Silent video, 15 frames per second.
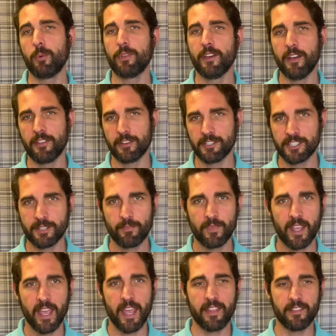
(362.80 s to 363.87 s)
others.
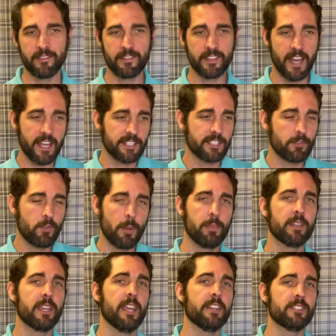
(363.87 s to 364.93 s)
And that's the
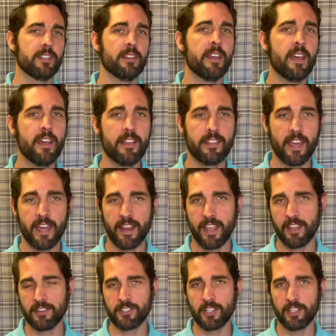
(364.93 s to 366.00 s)
replication that
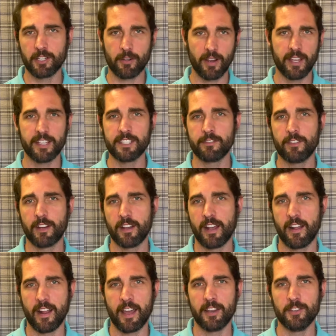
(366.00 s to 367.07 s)
Angela Craig has figured
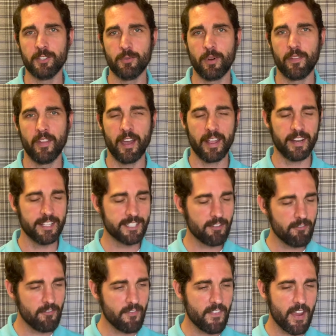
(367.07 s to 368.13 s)
out how to do online. It's a
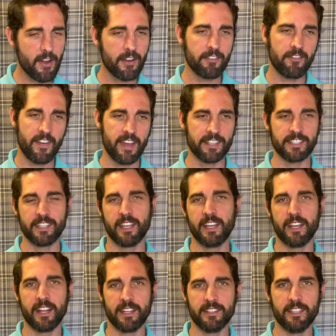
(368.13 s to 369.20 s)
very
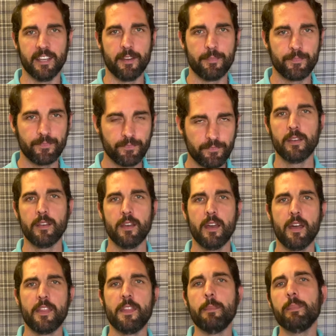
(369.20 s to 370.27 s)
fascinating idea.
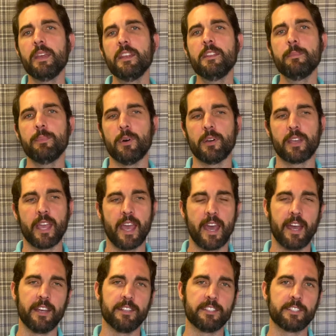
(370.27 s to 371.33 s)
The meat of the book
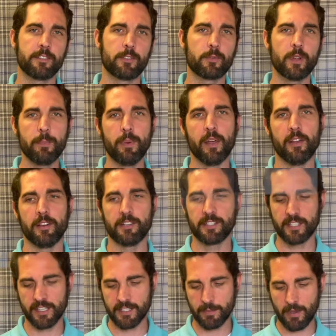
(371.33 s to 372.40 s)
has 3
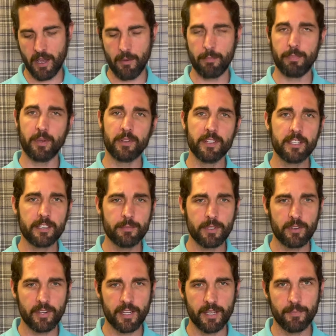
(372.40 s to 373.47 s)
pillars. It's about building
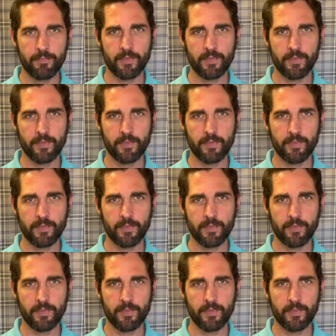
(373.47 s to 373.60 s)
community,